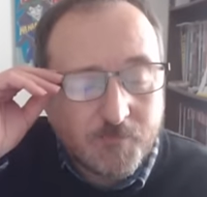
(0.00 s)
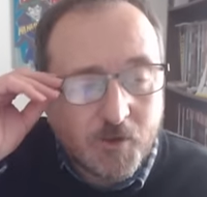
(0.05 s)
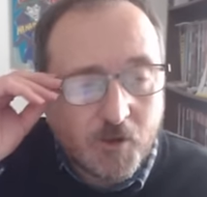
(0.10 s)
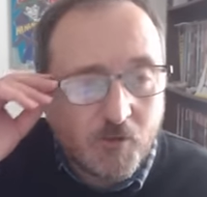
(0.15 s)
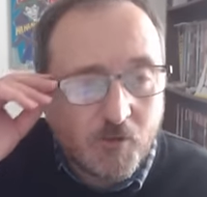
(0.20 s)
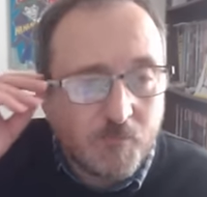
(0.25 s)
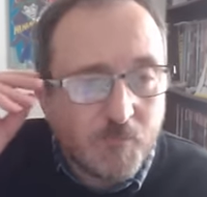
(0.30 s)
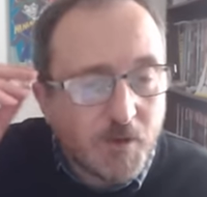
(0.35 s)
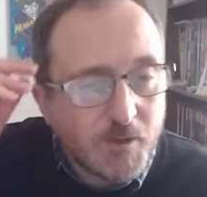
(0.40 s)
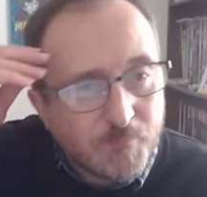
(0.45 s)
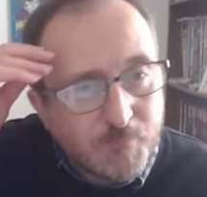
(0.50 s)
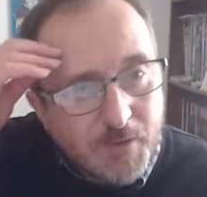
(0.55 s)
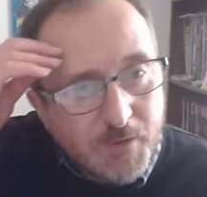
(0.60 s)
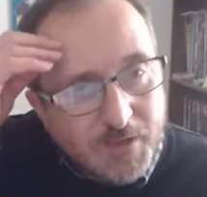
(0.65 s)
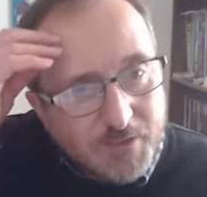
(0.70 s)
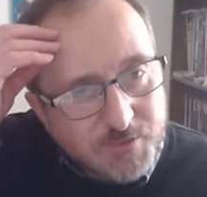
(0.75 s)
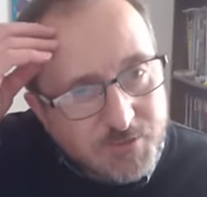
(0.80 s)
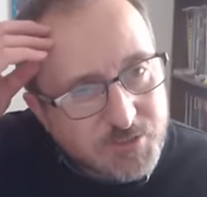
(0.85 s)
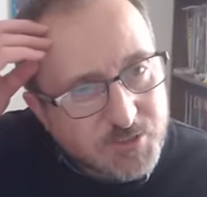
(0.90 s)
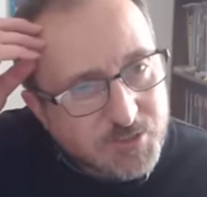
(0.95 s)
On my
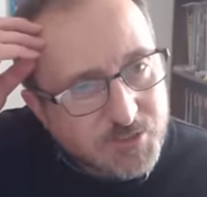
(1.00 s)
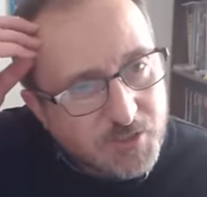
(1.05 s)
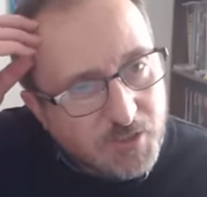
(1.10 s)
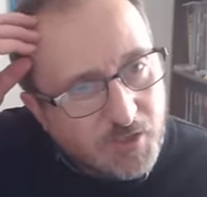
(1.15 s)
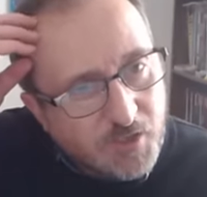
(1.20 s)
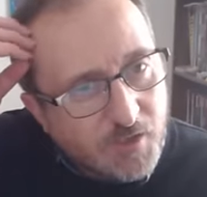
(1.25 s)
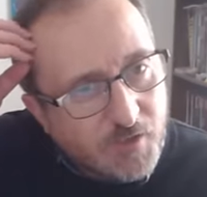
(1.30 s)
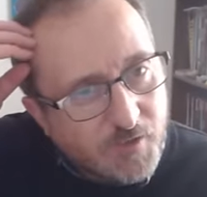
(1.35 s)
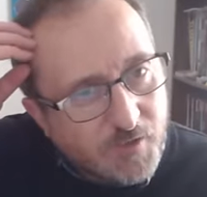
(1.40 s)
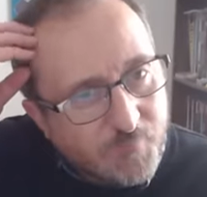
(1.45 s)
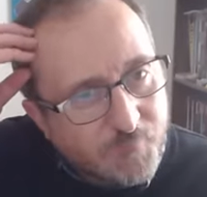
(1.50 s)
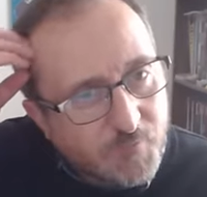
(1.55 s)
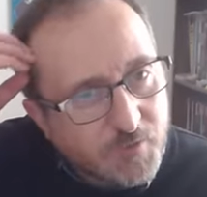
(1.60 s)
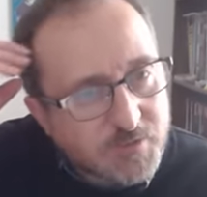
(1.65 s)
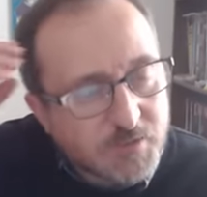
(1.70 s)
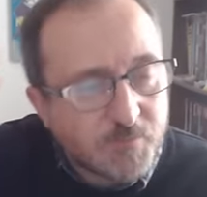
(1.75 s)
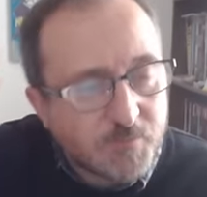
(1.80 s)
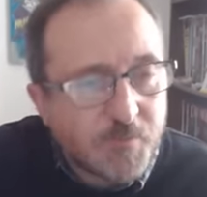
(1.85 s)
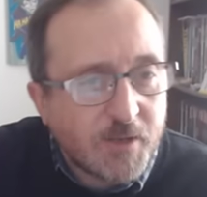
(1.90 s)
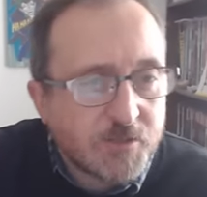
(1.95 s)
bench,
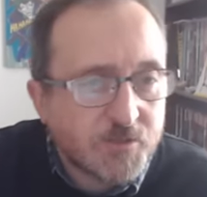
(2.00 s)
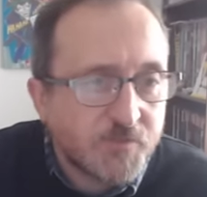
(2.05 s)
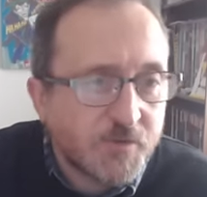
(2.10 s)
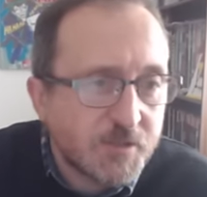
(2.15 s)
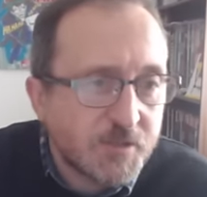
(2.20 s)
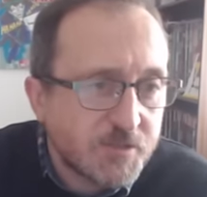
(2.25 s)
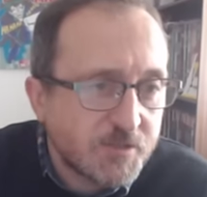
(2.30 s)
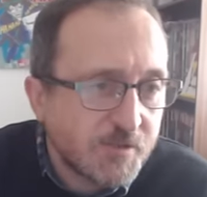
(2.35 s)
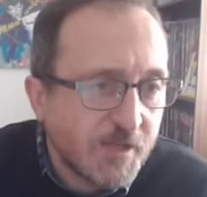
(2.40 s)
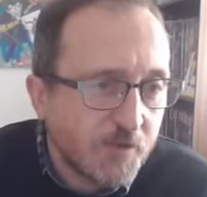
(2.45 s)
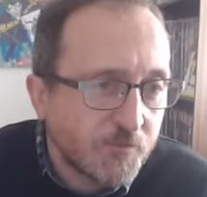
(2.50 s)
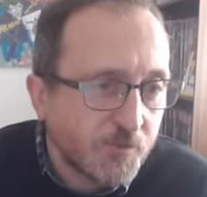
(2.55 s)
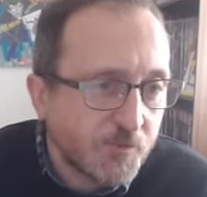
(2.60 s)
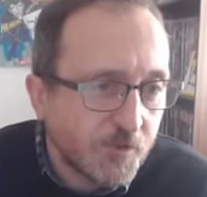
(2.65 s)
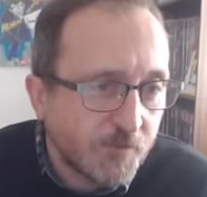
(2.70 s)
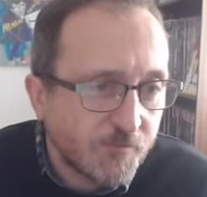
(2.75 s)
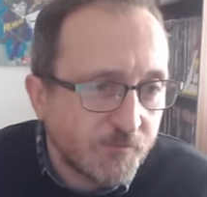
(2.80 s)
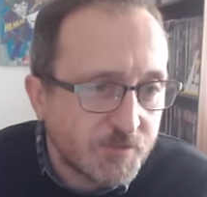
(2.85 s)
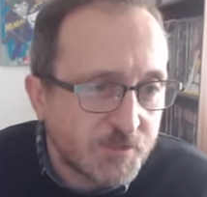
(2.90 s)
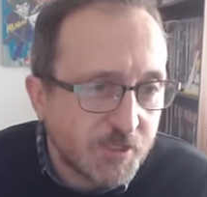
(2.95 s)
so Petrovic nailed
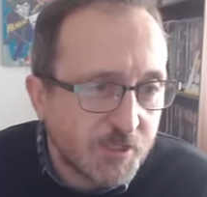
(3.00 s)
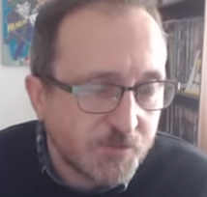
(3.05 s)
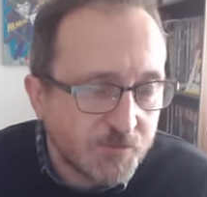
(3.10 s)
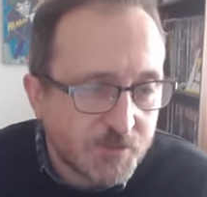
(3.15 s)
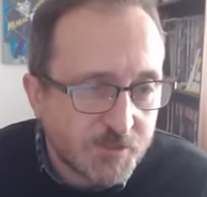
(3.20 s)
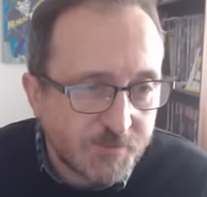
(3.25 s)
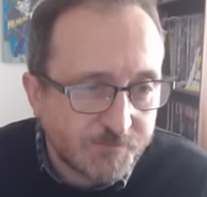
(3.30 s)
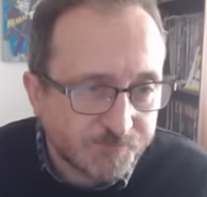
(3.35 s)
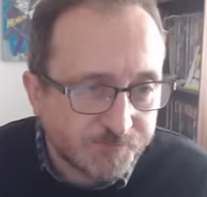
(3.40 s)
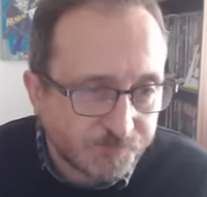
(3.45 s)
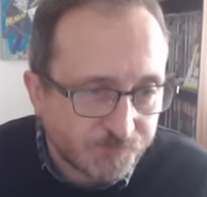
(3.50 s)
on for Chelsea